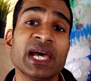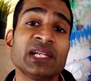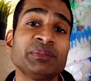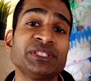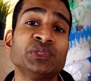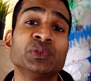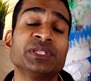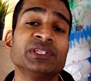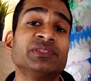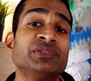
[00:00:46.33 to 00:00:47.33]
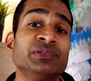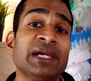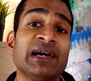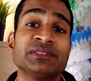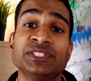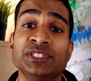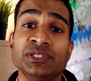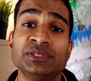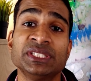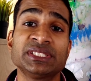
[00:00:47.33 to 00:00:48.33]
and I'll be talking you through how to
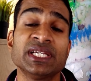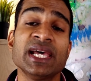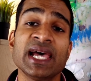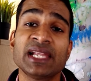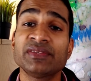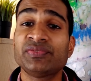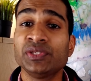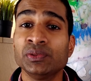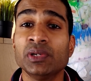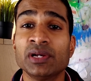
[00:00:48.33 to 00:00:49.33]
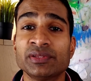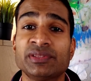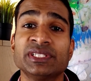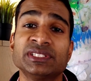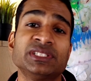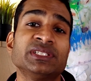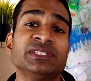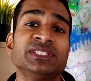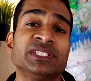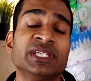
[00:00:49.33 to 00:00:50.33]
use it and a few other things to
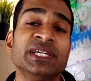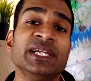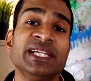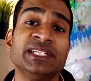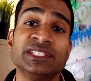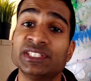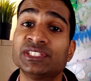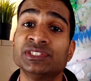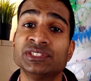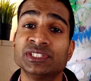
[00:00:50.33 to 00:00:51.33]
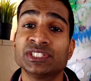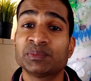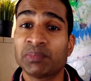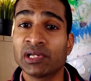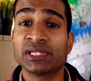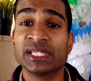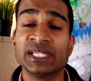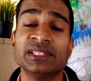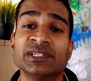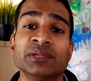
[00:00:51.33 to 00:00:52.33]
consider in addition to just plugging
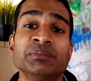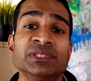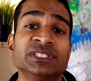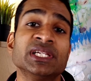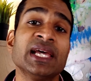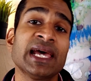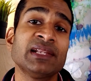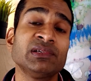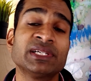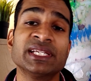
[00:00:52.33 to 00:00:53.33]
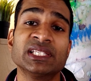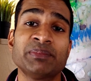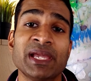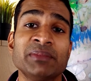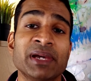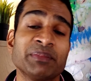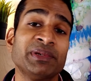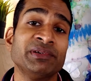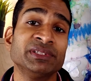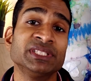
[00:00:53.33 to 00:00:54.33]
in the numbers and looking at the payback
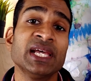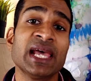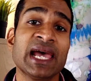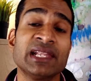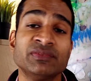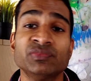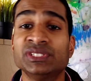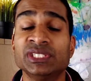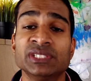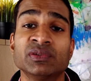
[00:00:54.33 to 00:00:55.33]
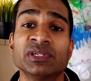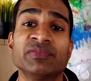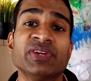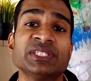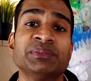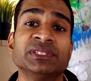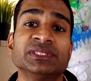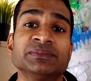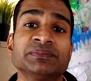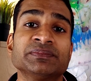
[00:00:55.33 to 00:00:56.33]
period and return on investment.